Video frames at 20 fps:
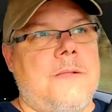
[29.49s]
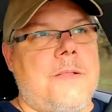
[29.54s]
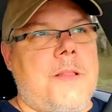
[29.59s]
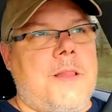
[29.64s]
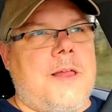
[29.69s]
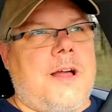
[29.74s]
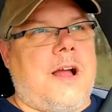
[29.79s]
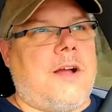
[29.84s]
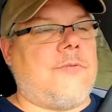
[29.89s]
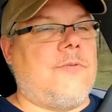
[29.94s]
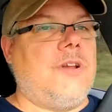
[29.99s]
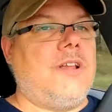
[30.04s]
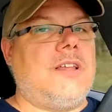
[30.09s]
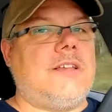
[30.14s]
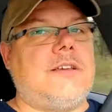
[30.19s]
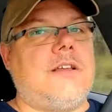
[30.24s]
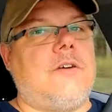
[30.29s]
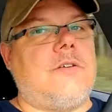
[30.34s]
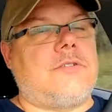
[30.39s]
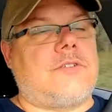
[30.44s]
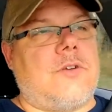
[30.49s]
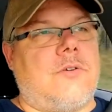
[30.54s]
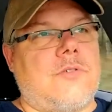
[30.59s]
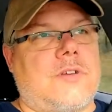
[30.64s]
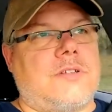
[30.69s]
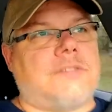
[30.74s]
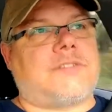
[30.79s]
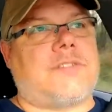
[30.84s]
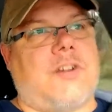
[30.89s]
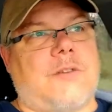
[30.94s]
I really
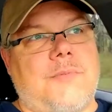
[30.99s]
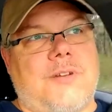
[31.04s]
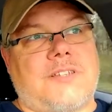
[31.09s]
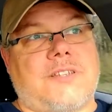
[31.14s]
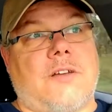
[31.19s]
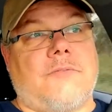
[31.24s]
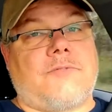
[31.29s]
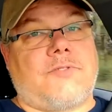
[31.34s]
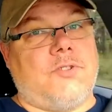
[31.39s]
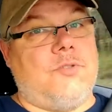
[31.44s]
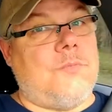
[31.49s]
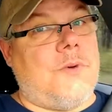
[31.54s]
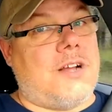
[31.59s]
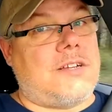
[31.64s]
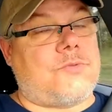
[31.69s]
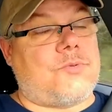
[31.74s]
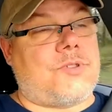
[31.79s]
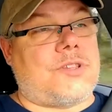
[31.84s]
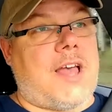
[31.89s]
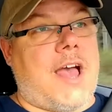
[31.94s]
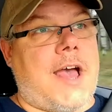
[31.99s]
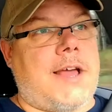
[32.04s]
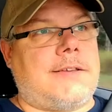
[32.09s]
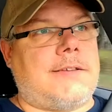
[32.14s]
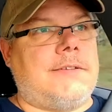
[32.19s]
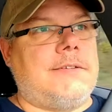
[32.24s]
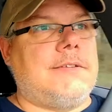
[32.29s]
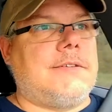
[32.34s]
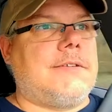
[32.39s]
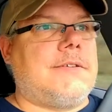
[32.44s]
don't concern myself too much with that